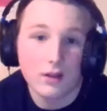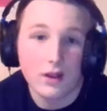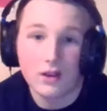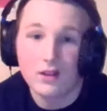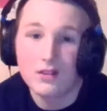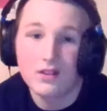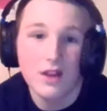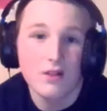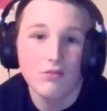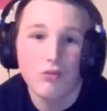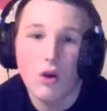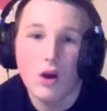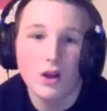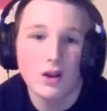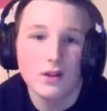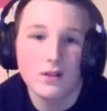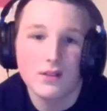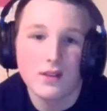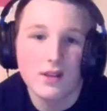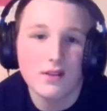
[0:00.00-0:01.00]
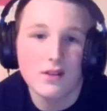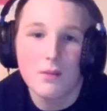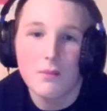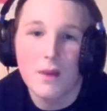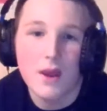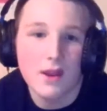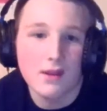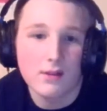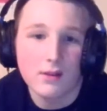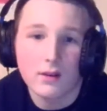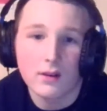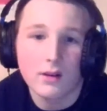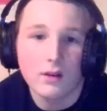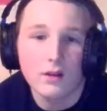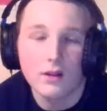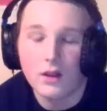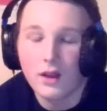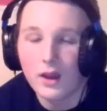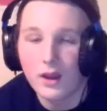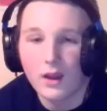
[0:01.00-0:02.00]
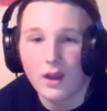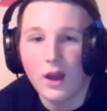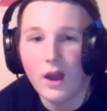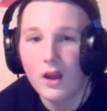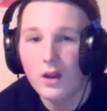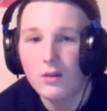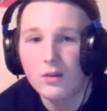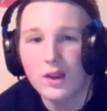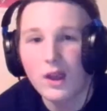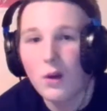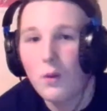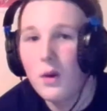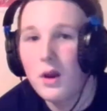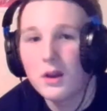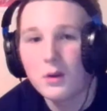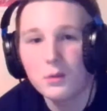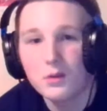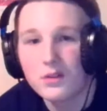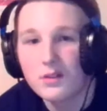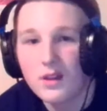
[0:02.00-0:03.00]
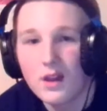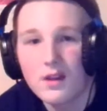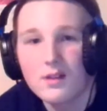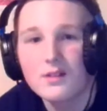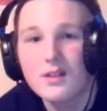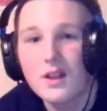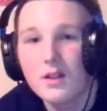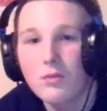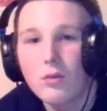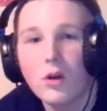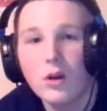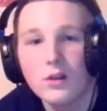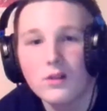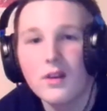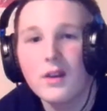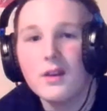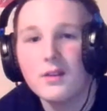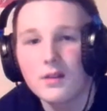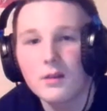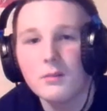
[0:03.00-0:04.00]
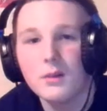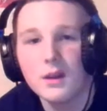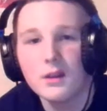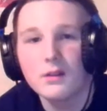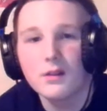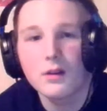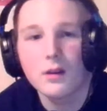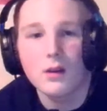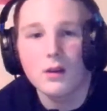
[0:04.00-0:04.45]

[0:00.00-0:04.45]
Seth Rollins is amazing. Like, I don't care what anyone says, Seth Rollins is amazing.